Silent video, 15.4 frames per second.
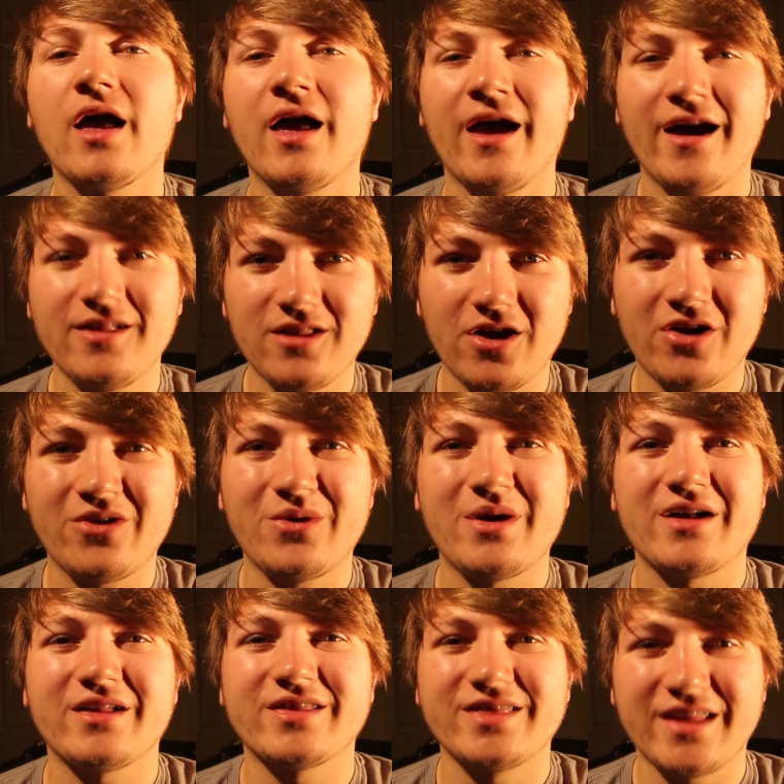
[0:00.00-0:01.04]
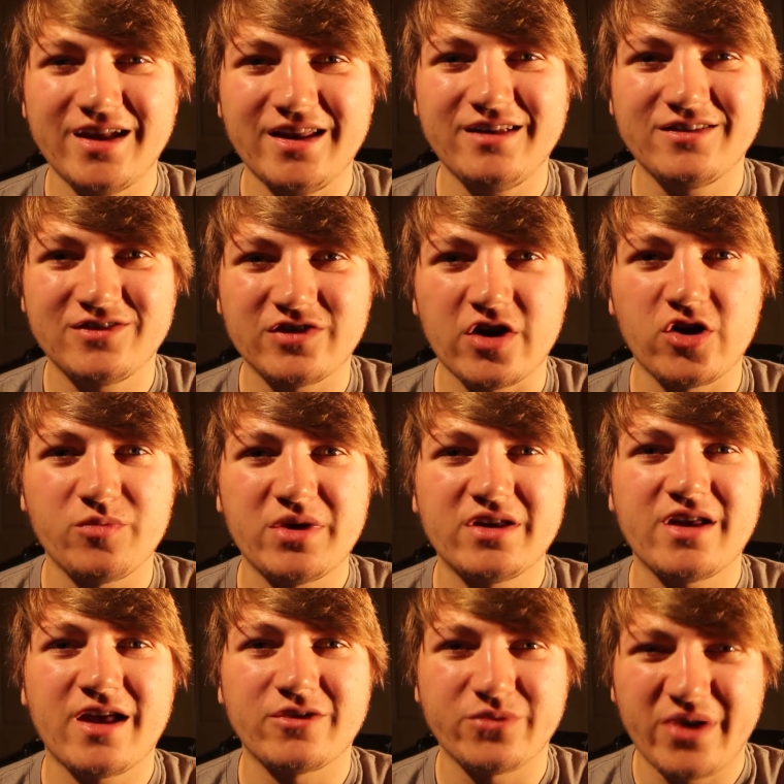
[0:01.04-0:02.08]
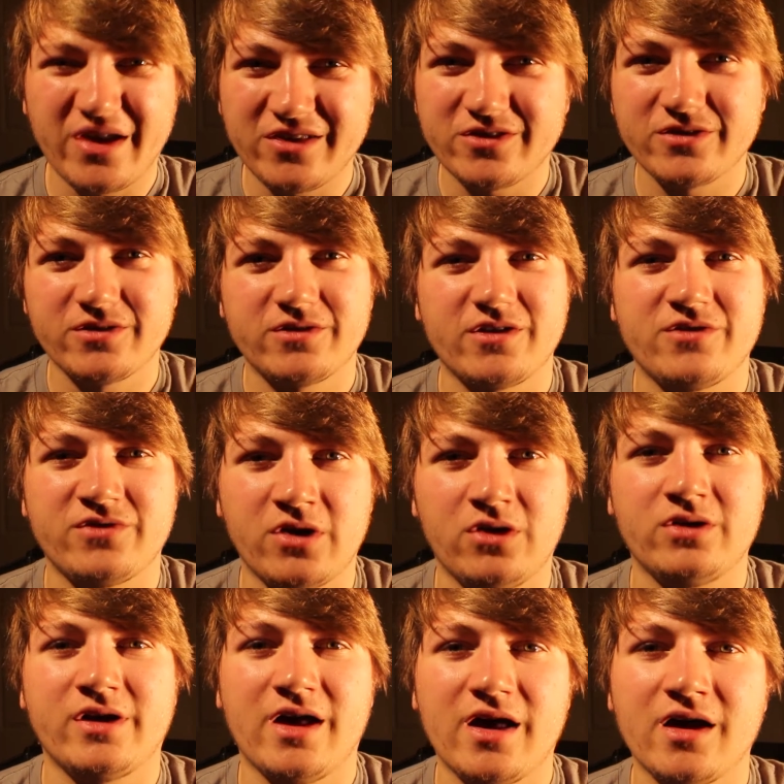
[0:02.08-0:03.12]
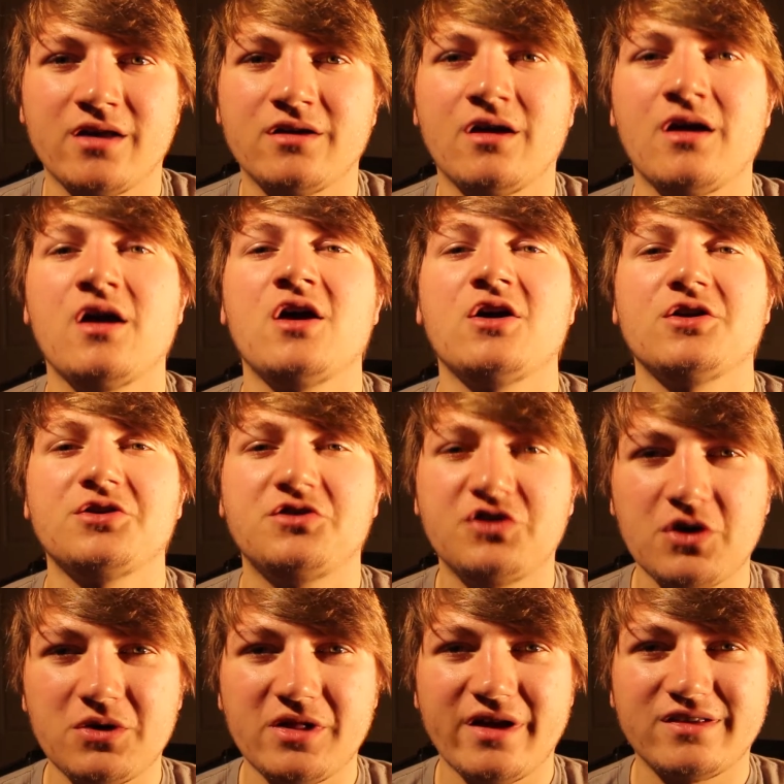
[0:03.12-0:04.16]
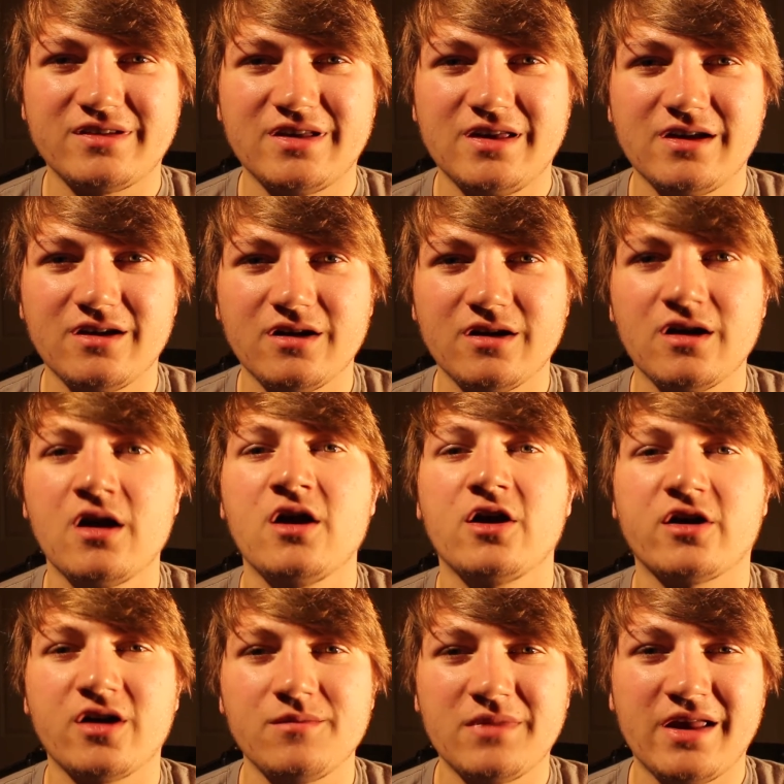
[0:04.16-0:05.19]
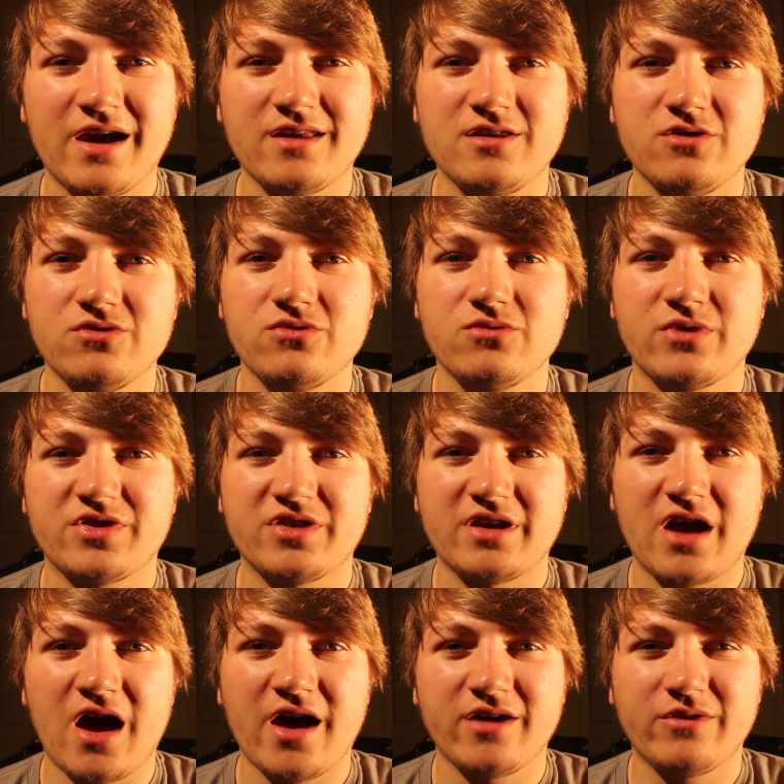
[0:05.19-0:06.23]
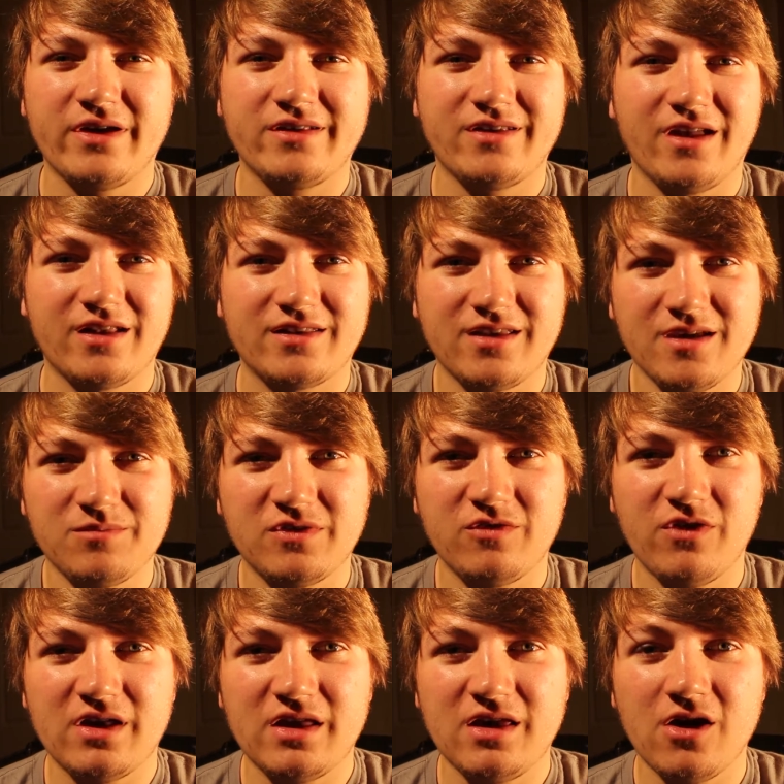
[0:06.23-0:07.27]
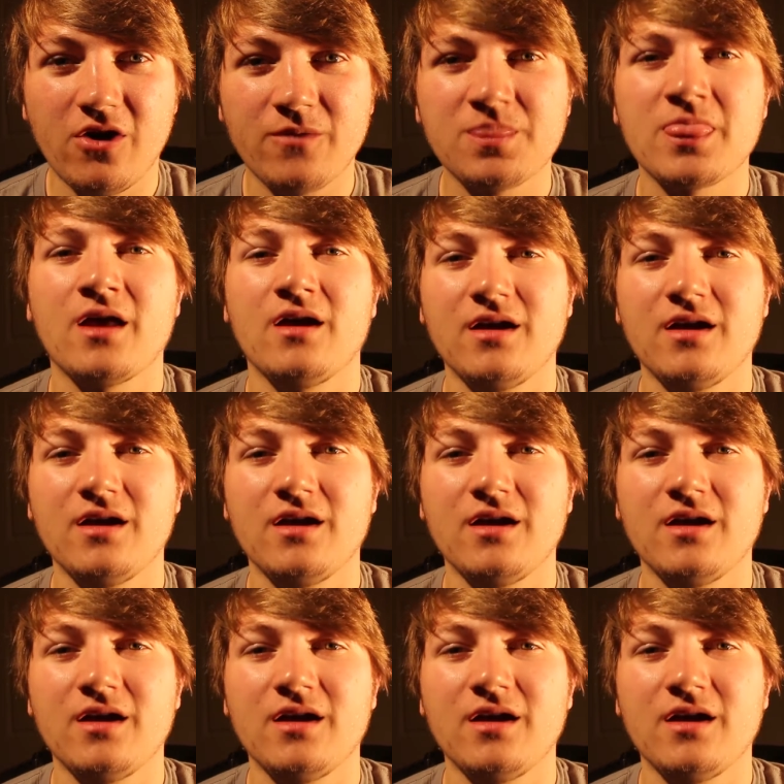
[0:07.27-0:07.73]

Hello, ladies, gentlemen, and racers of all kind. Joe Lusk here, coming at you with an iRacing tips video.